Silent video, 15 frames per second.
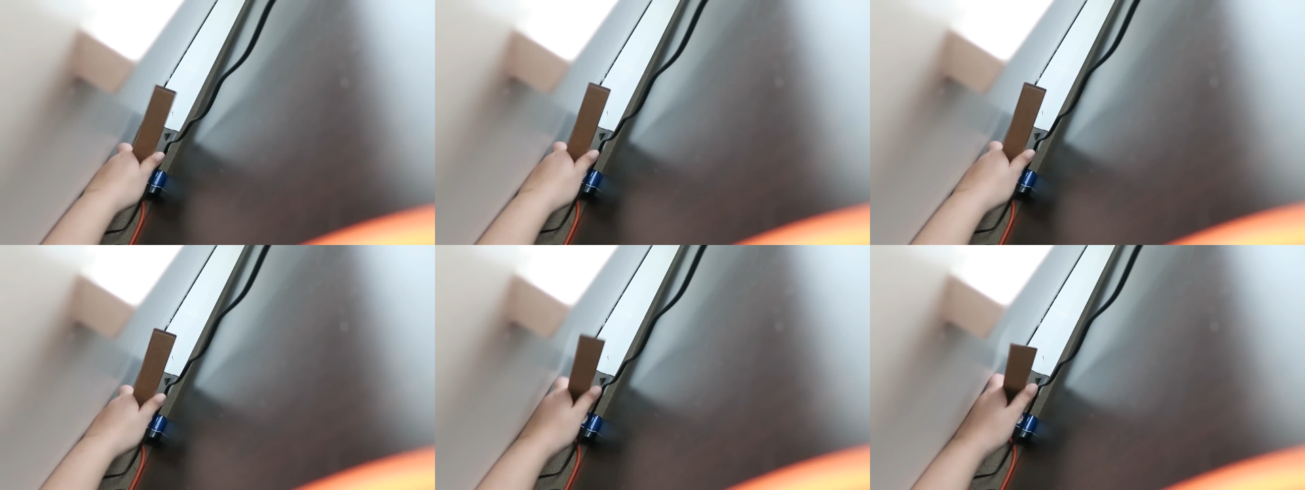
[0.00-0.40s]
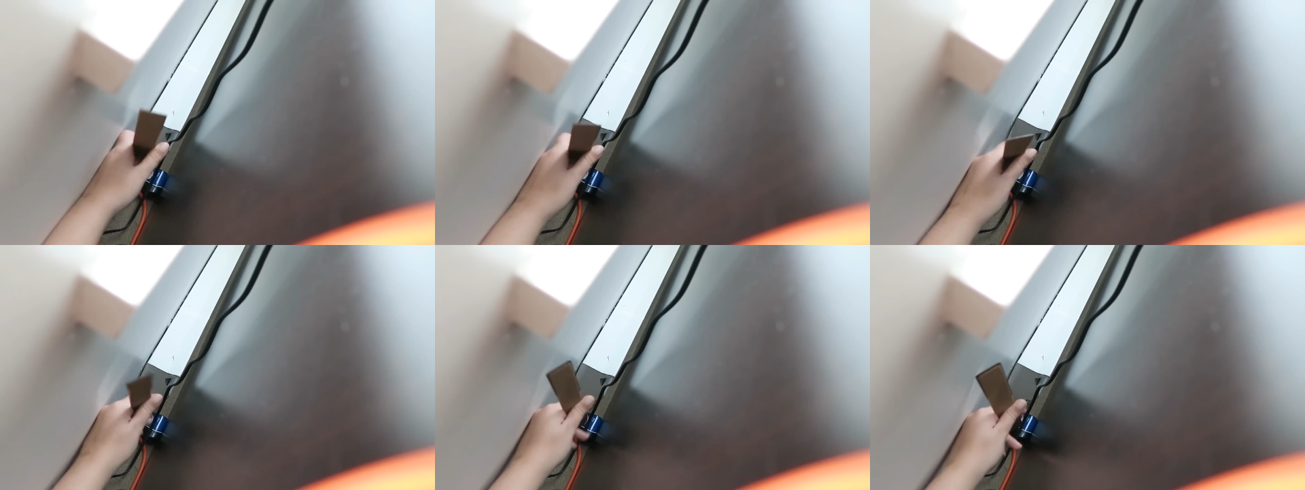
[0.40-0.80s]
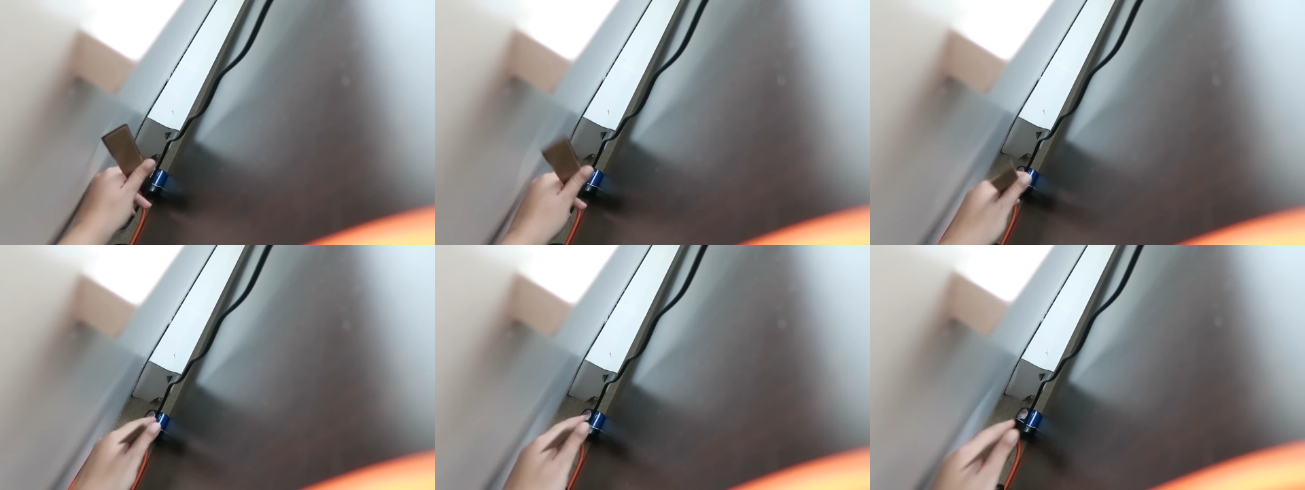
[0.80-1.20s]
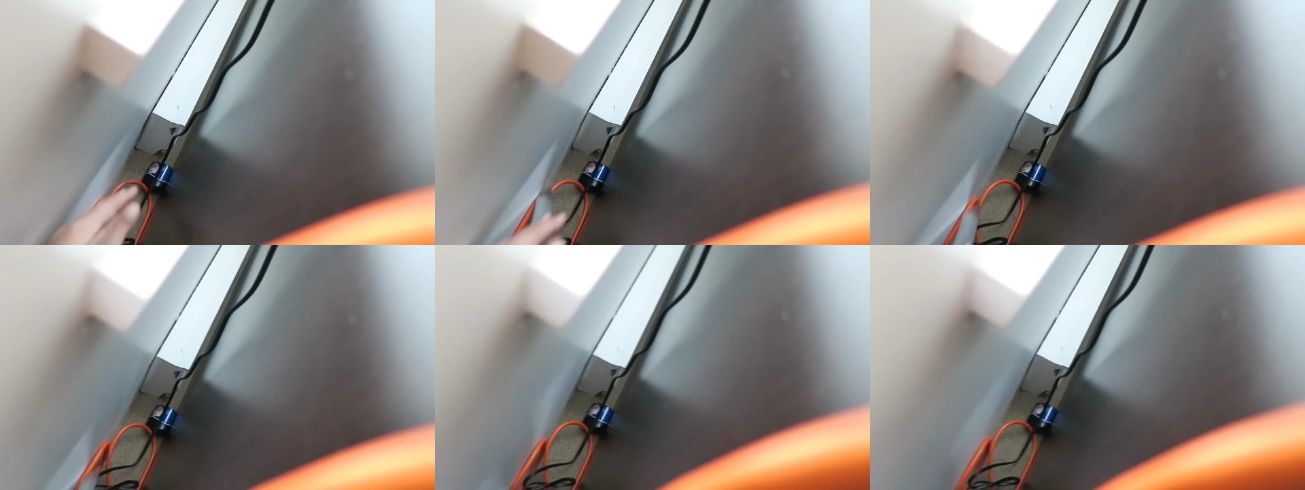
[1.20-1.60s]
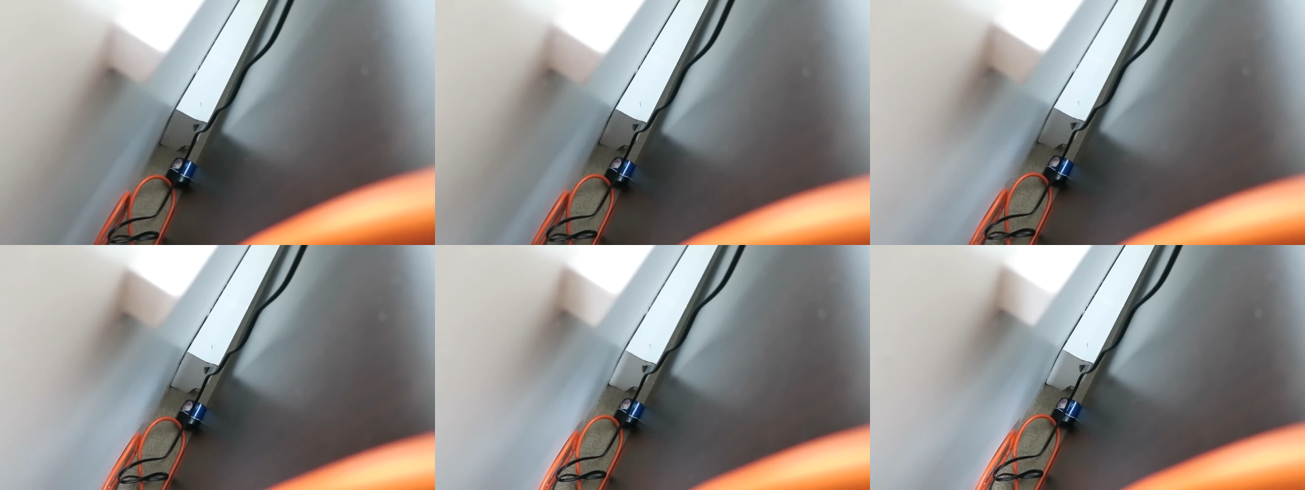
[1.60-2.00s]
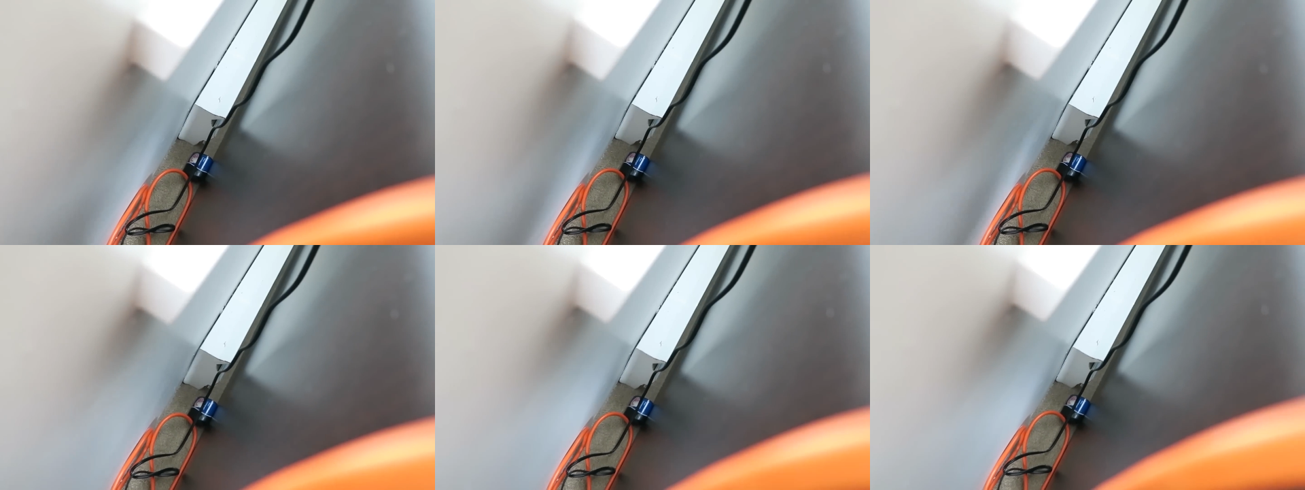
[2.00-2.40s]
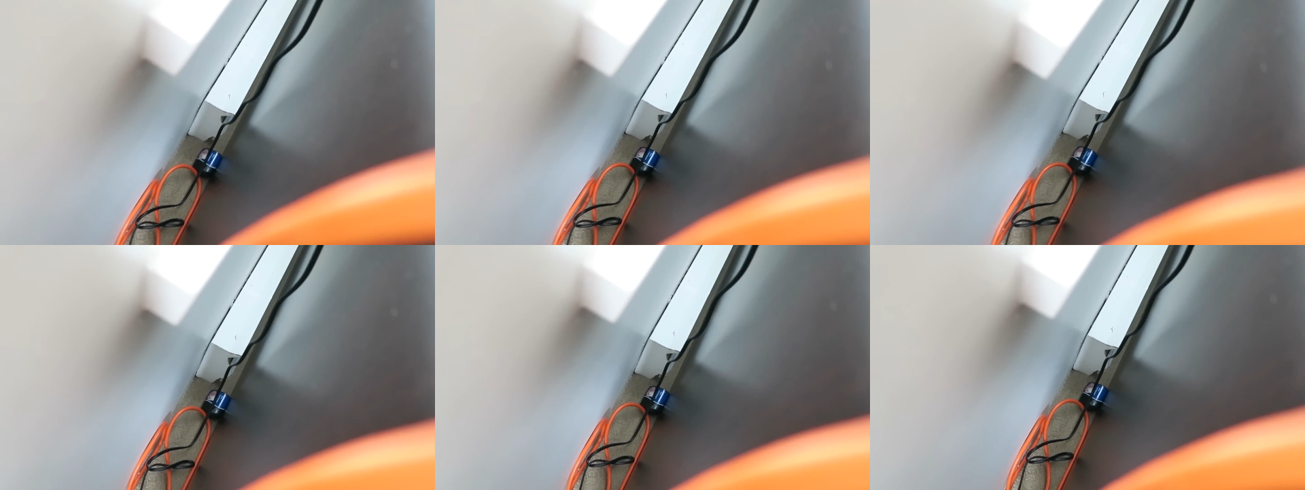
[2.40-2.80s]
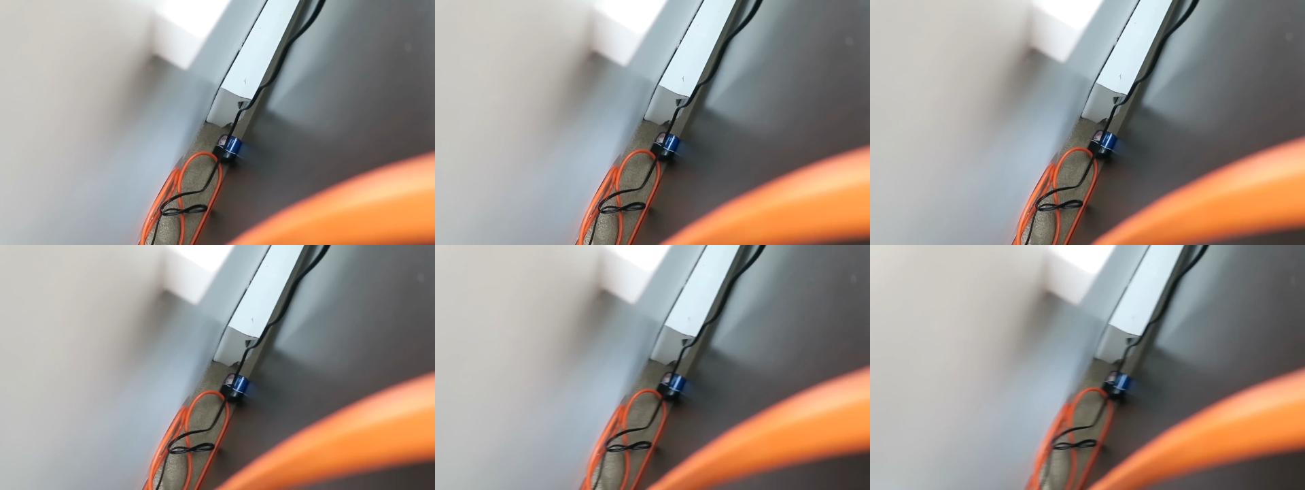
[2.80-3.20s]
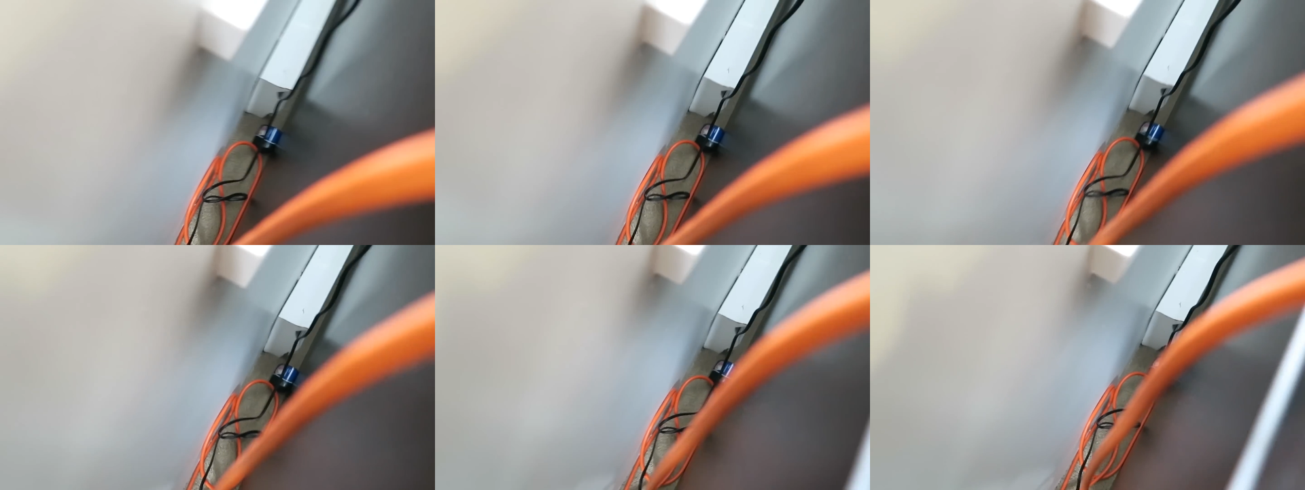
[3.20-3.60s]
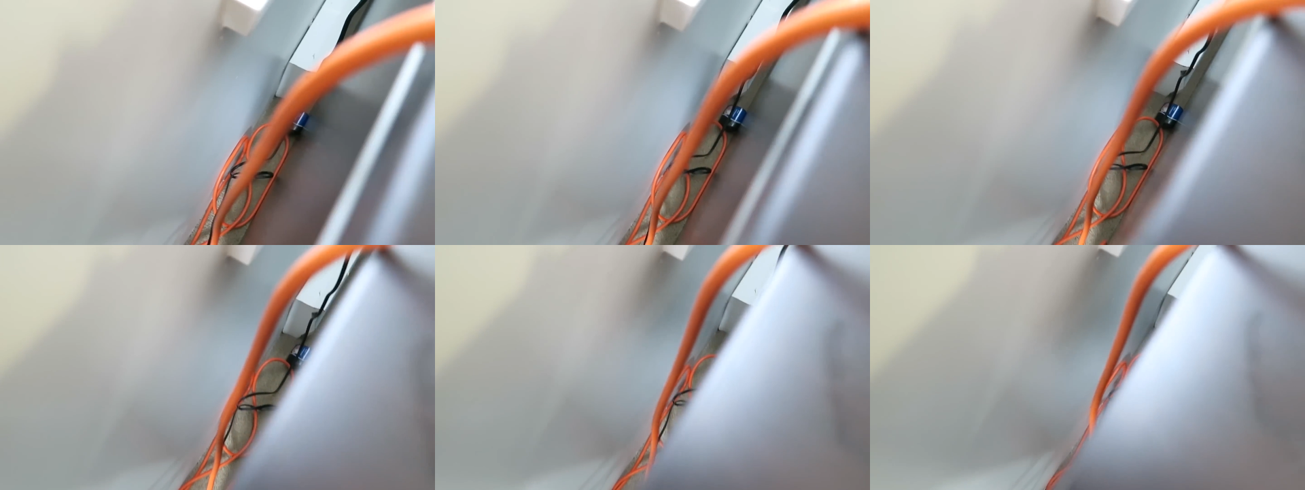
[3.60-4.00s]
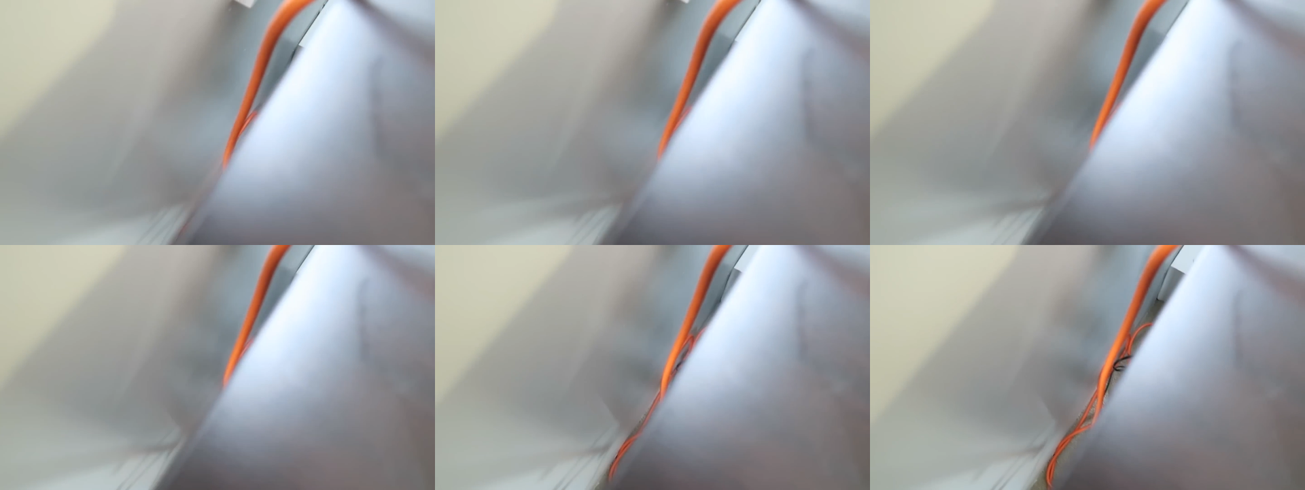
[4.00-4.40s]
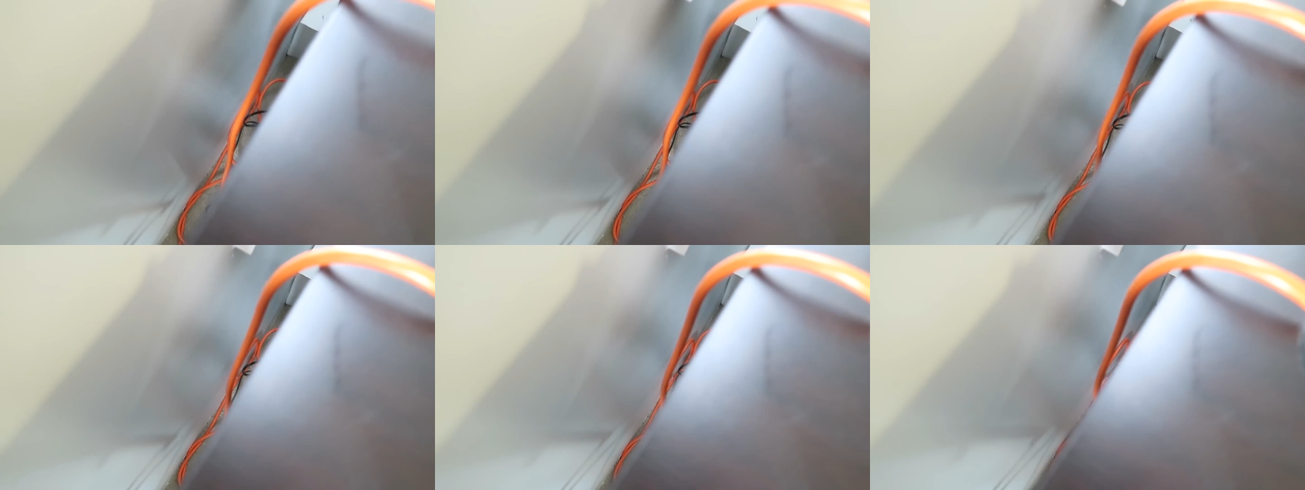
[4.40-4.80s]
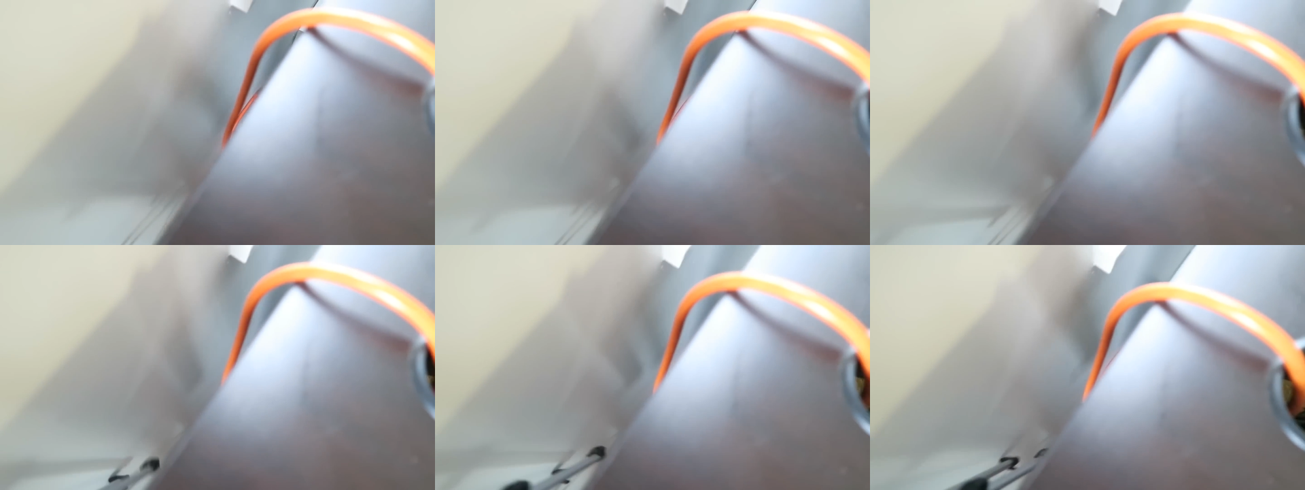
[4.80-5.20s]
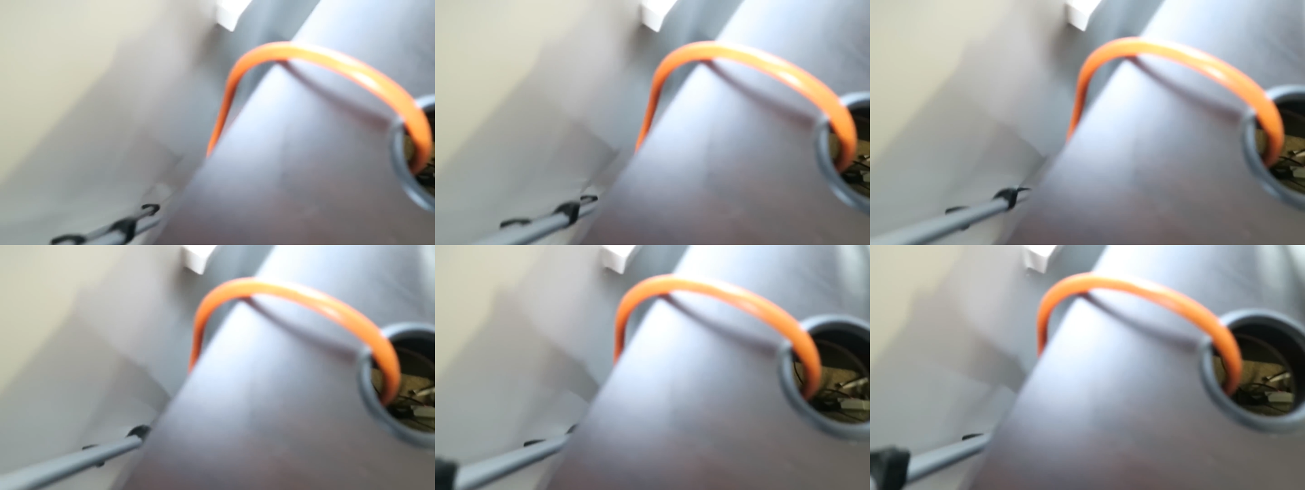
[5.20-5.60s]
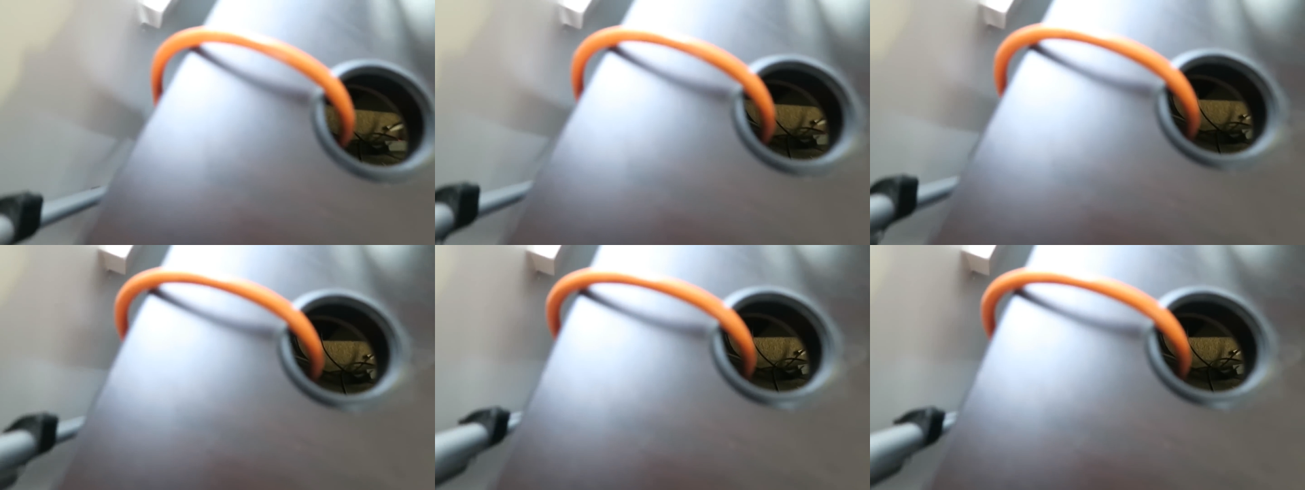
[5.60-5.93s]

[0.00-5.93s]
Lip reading: [unreadable: no face in view]